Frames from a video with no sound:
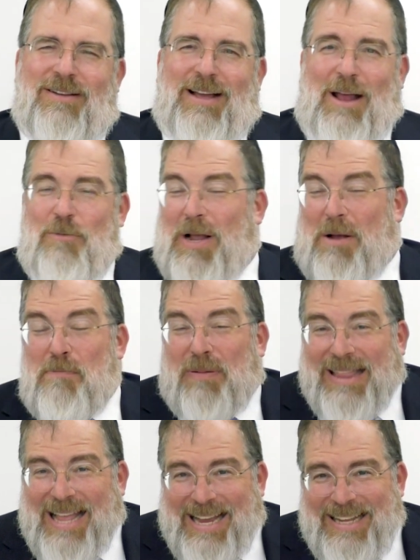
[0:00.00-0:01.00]
And we
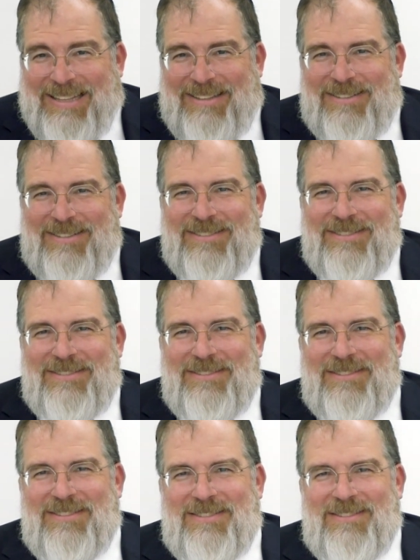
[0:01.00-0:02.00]
complained.
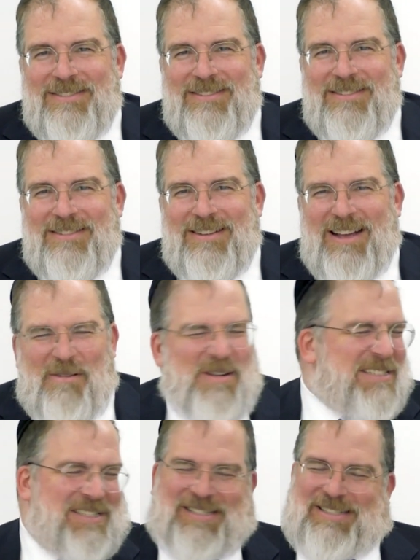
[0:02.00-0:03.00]
And we
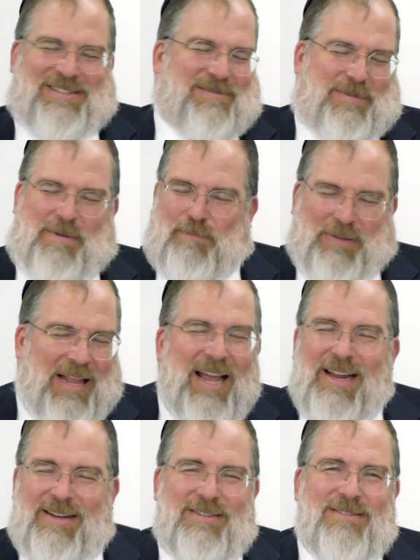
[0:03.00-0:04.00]
just
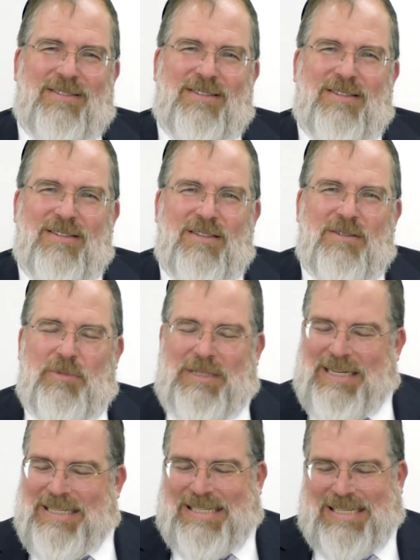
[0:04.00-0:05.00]
complained. We
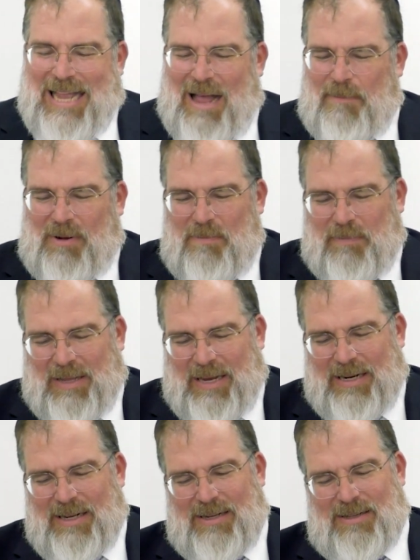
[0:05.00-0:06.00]
didn't stop
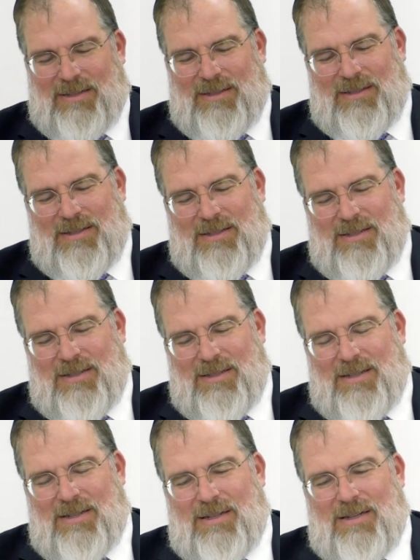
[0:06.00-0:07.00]
complaining.
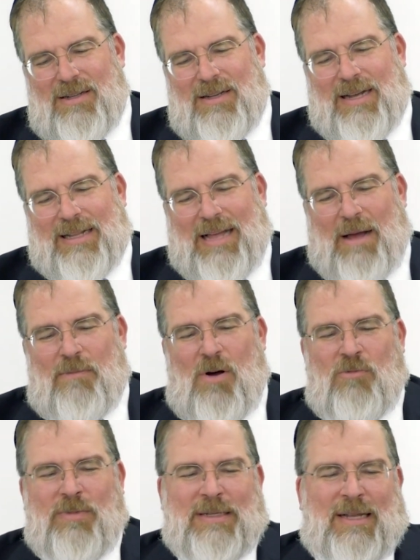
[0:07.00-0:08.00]
At that
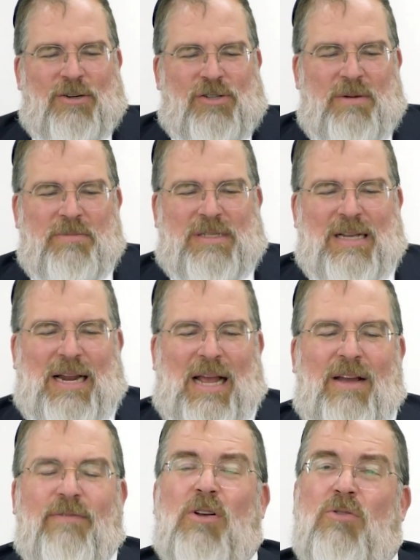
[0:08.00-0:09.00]
moment, Hashem said, I
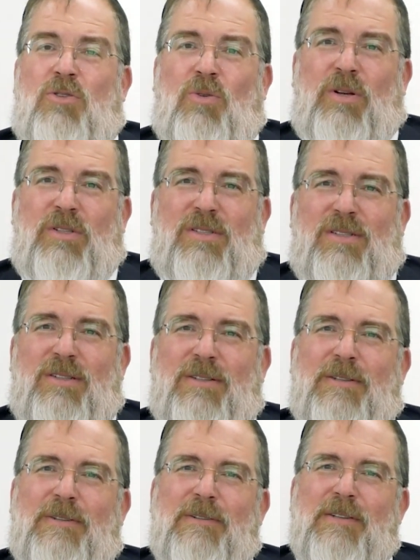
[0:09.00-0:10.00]
have no choice.
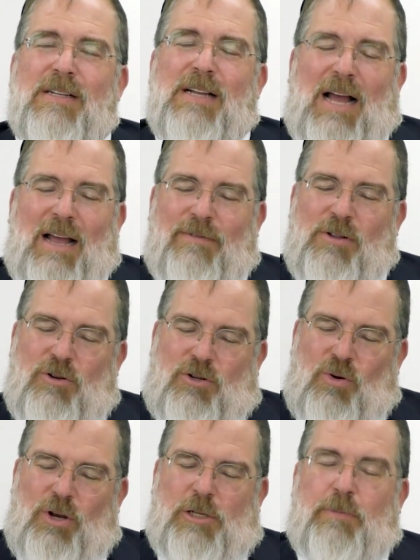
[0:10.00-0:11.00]
I have no
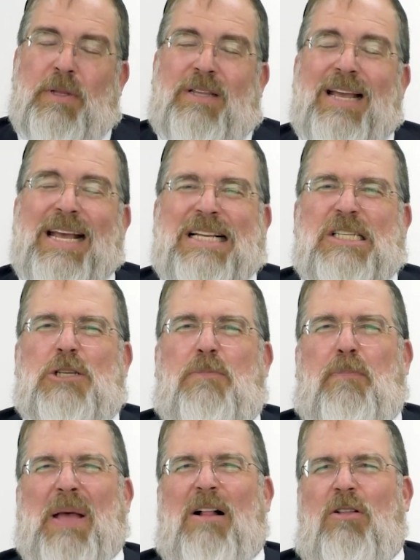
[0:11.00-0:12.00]
choice but to
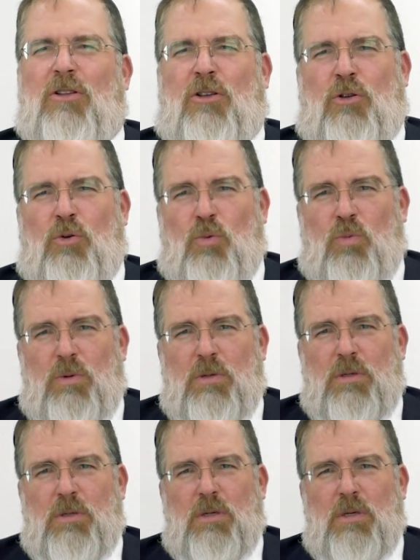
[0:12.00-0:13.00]
expel you
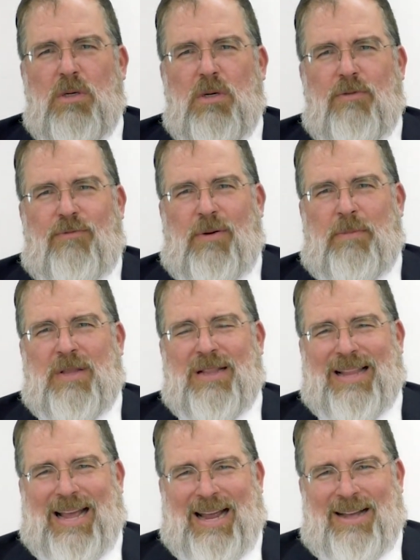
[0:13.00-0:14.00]
from the
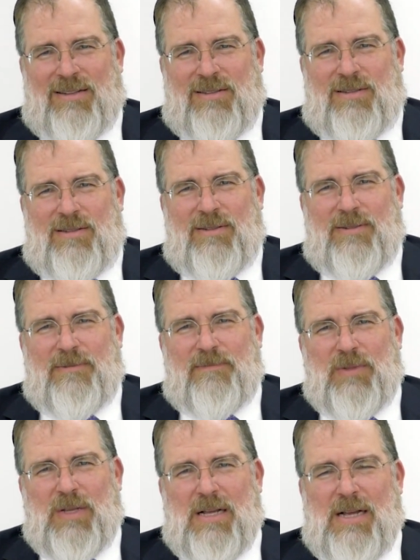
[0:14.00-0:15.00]
land.
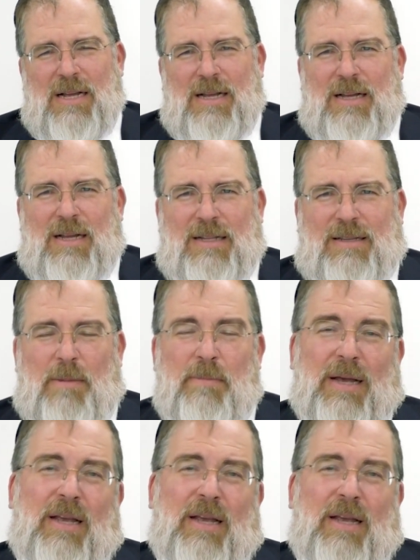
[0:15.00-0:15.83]
You're